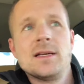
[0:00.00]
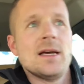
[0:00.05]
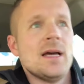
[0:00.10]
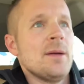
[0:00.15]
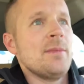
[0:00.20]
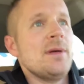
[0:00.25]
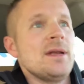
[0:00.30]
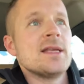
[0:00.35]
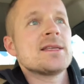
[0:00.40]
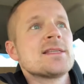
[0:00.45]
I
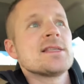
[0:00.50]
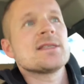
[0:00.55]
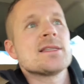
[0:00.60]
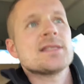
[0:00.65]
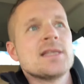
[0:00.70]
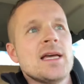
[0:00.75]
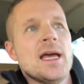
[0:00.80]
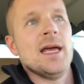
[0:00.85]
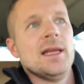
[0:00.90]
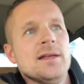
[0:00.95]
mean, it's
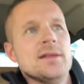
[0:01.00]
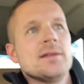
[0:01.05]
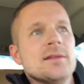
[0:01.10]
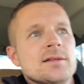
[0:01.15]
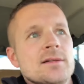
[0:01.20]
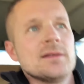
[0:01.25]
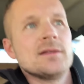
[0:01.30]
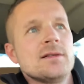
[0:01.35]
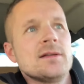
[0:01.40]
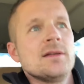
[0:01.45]
insane.
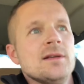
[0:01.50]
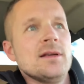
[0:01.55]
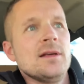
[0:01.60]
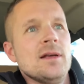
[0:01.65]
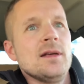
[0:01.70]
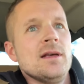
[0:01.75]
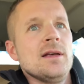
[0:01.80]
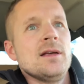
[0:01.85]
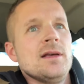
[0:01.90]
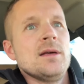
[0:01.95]

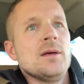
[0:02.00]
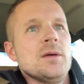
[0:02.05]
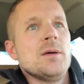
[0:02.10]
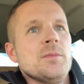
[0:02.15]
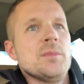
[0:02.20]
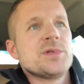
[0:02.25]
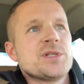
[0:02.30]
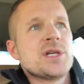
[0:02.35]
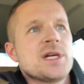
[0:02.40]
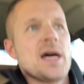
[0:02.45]

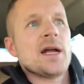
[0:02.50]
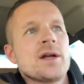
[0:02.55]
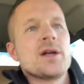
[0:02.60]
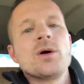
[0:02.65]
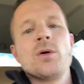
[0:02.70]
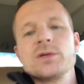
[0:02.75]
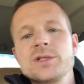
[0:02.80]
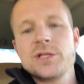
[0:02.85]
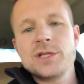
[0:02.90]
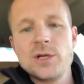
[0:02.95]
But you got to know
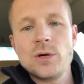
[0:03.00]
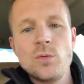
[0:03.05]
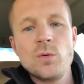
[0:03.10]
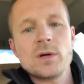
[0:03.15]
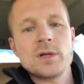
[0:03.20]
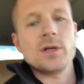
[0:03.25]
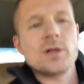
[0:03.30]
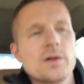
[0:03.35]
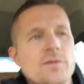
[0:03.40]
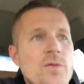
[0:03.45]
what to do and what
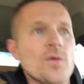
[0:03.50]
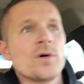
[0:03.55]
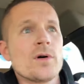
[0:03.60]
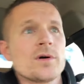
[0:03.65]
to look for.